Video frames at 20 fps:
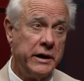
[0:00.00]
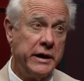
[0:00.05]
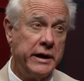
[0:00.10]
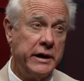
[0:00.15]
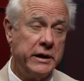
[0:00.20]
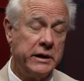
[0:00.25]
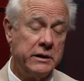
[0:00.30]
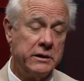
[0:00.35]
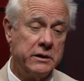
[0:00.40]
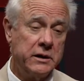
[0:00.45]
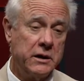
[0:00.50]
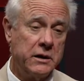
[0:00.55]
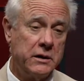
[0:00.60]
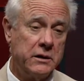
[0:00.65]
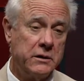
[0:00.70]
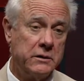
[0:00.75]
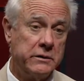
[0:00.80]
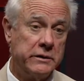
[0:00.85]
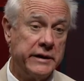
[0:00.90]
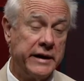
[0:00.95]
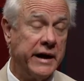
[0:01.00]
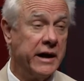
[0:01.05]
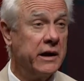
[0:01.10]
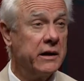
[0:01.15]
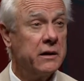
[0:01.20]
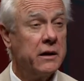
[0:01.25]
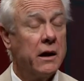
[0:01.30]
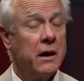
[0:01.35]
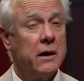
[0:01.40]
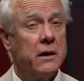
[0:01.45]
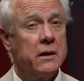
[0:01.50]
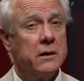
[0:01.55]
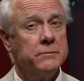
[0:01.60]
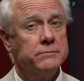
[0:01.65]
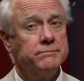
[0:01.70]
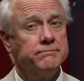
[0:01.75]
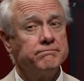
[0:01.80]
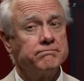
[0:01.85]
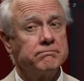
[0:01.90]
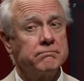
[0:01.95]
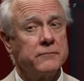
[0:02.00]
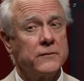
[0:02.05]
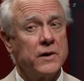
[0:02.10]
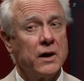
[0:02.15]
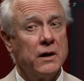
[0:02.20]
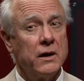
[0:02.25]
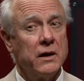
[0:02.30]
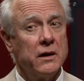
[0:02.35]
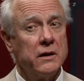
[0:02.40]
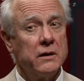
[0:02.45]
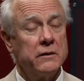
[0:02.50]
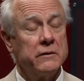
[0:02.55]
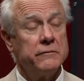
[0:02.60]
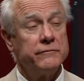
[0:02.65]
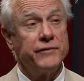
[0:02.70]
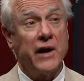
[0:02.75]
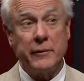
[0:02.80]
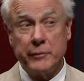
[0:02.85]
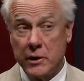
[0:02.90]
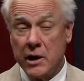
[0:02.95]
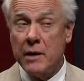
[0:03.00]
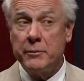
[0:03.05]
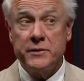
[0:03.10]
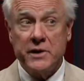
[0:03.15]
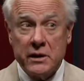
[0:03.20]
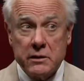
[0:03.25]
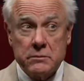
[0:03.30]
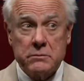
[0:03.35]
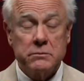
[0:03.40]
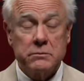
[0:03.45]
and uh, and um, uh, fiber optic